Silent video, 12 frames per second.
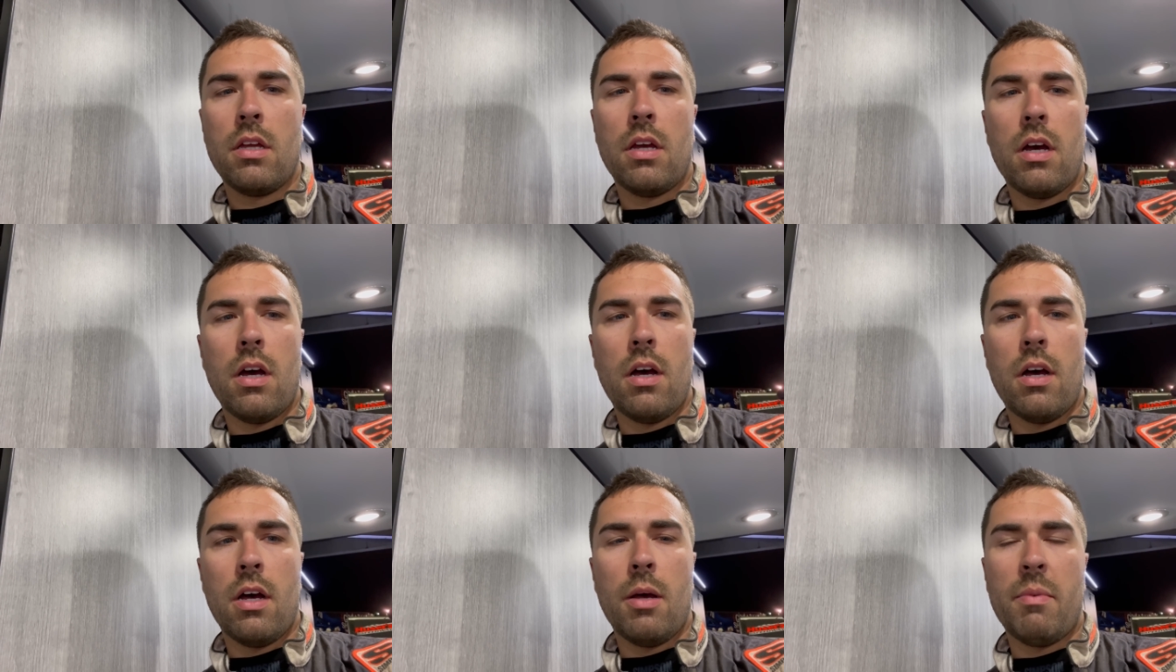
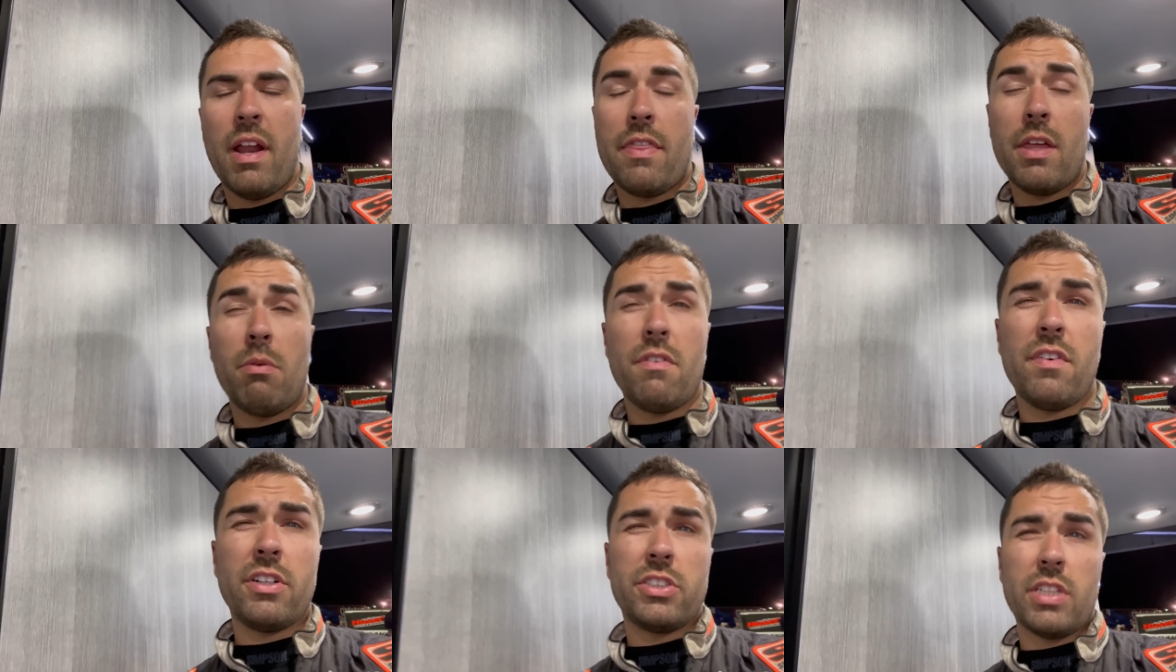um, I think we
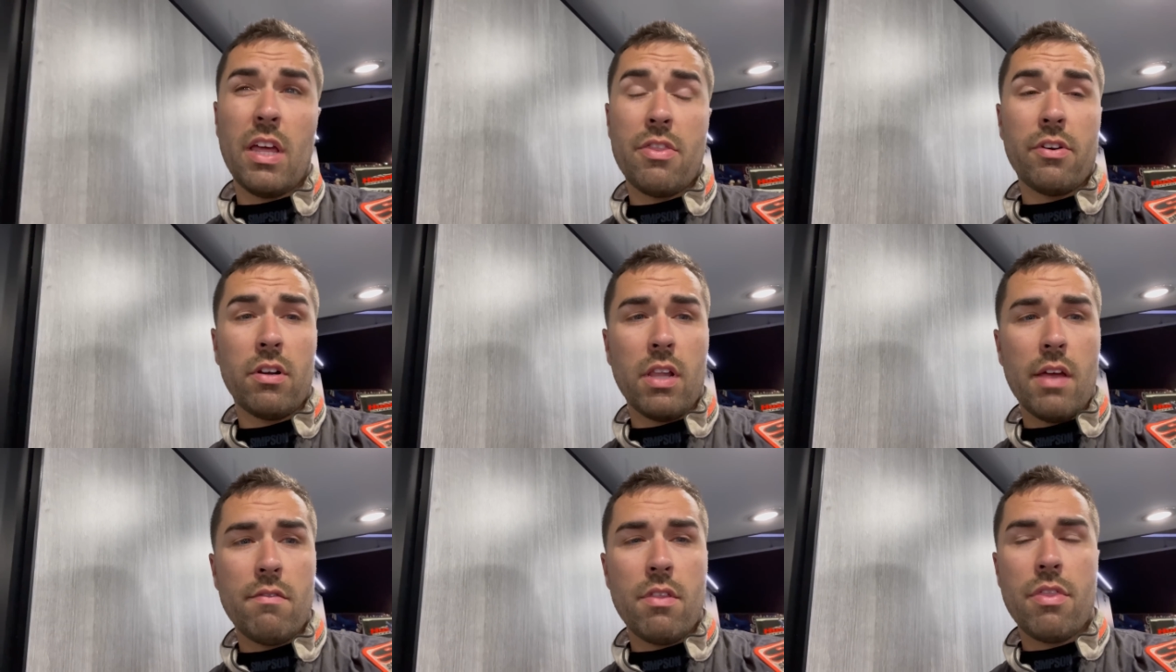finished 10th or
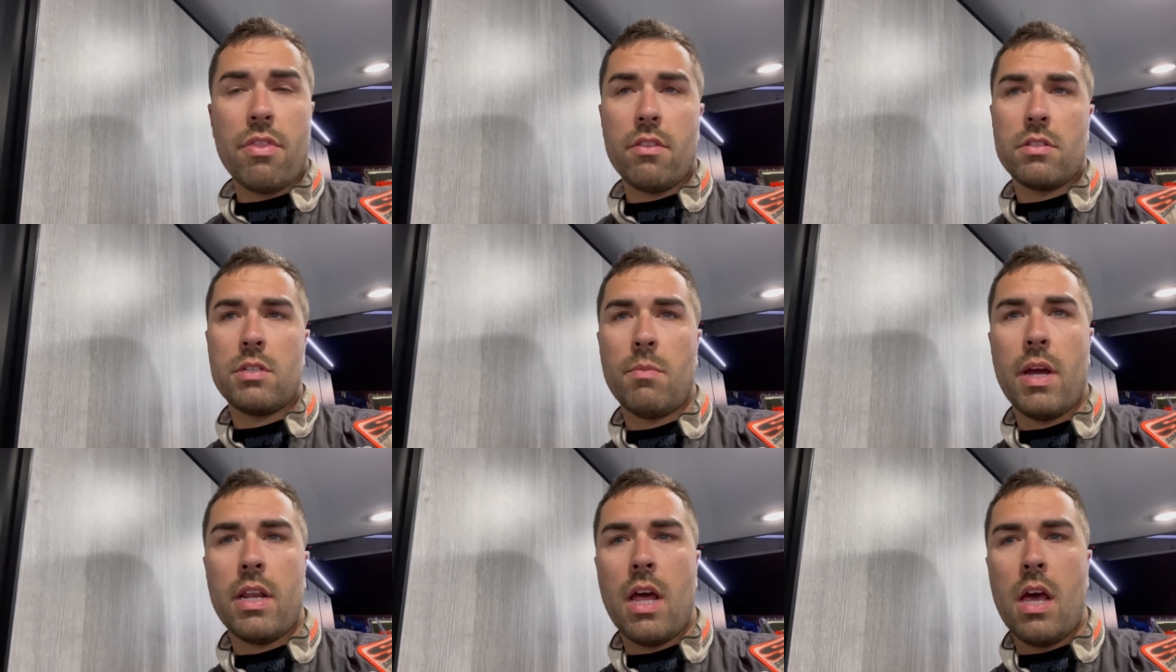11th, to
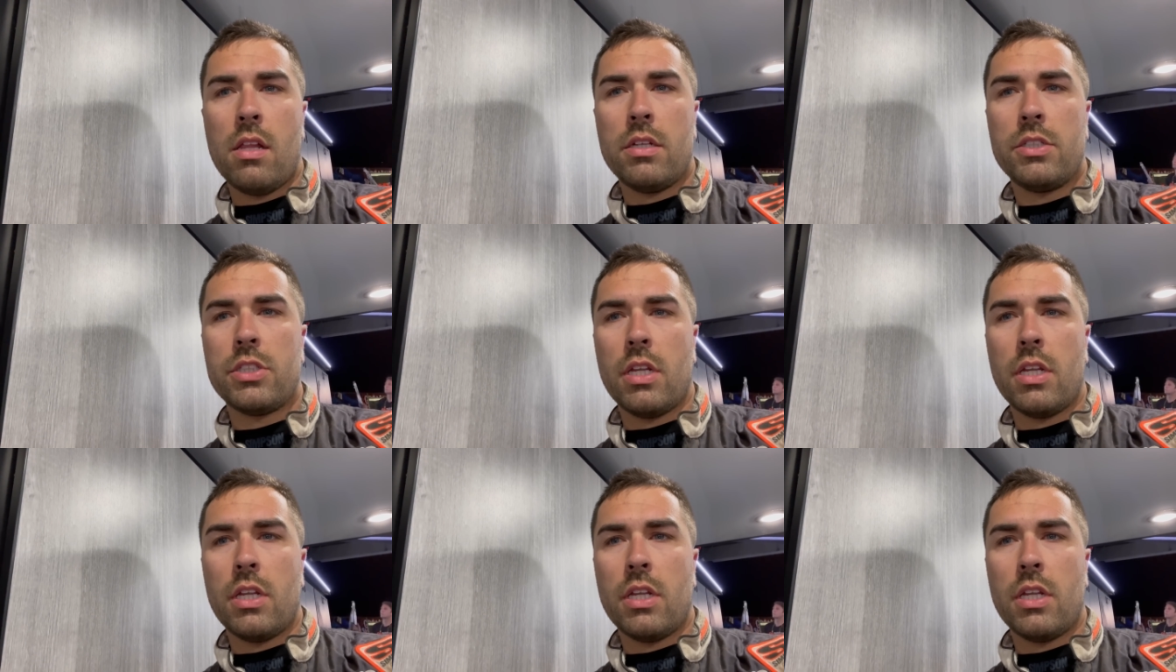my knowledge.